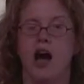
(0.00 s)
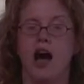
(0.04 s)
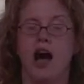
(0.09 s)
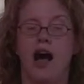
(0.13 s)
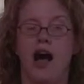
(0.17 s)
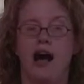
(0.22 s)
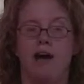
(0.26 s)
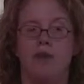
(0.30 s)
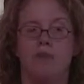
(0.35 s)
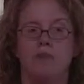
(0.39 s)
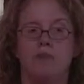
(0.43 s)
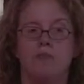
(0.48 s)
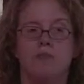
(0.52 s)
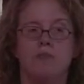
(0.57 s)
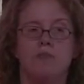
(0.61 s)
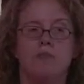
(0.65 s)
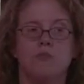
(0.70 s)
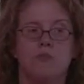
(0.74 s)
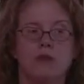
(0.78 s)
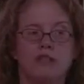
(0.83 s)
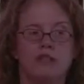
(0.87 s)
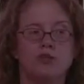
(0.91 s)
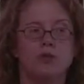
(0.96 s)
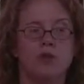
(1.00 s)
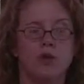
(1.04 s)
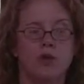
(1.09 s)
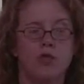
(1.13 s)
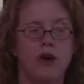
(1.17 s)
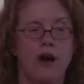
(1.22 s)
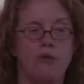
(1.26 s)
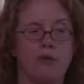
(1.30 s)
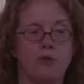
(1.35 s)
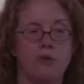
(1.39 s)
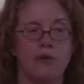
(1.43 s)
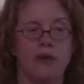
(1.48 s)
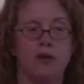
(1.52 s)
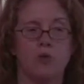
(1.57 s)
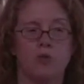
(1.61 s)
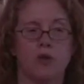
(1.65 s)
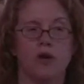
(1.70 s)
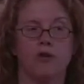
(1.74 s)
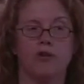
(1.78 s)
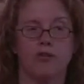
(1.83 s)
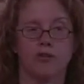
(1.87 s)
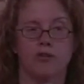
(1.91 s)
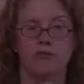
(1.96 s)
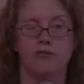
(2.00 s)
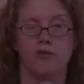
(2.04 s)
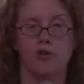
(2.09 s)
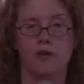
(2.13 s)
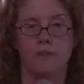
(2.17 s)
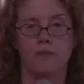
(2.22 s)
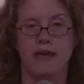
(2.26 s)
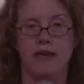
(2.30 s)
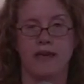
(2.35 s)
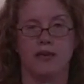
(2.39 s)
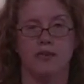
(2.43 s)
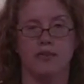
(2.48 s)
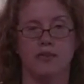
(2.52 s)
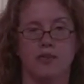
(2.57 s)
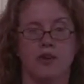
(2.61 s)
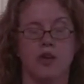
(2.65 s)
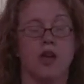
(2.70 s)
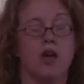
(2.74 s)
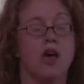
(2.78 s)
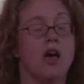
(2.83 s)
One school of thought would be to work through the 4 Ps.